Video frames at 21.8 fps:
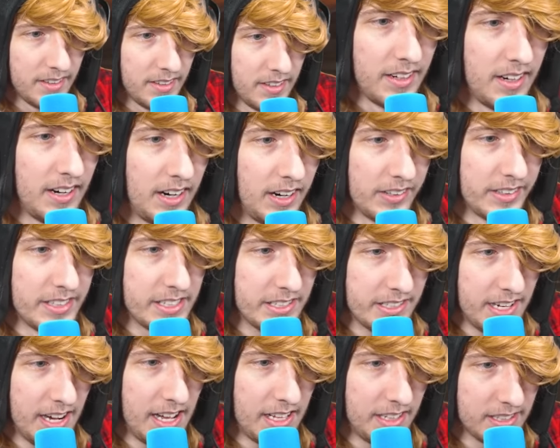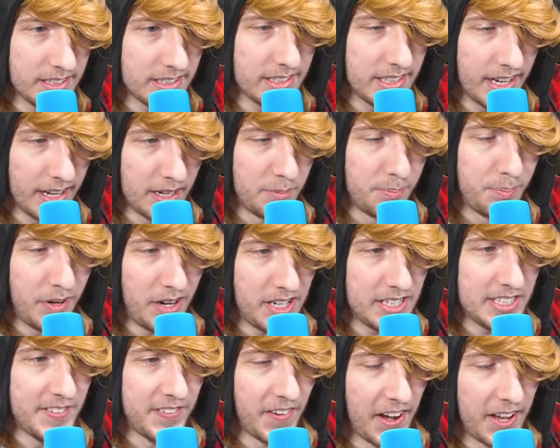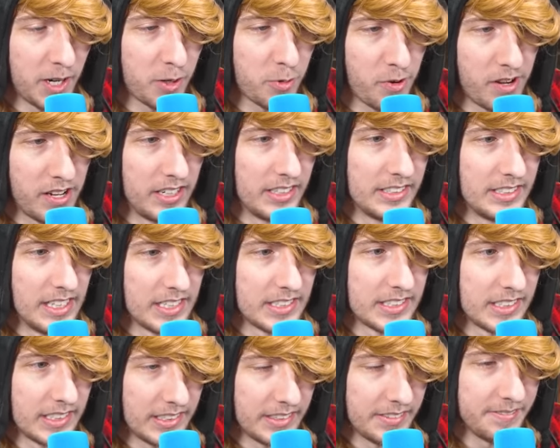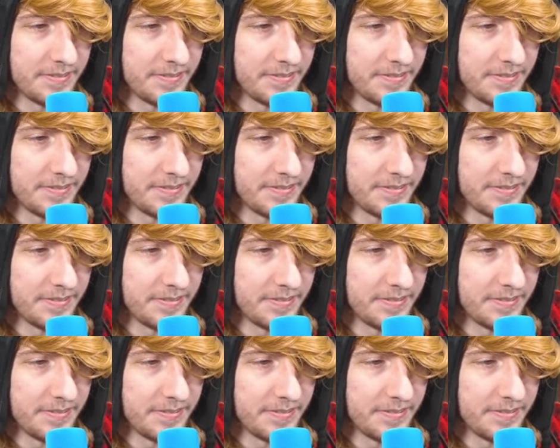Oh, this kind of looks like a boss fight arena, doesn't it?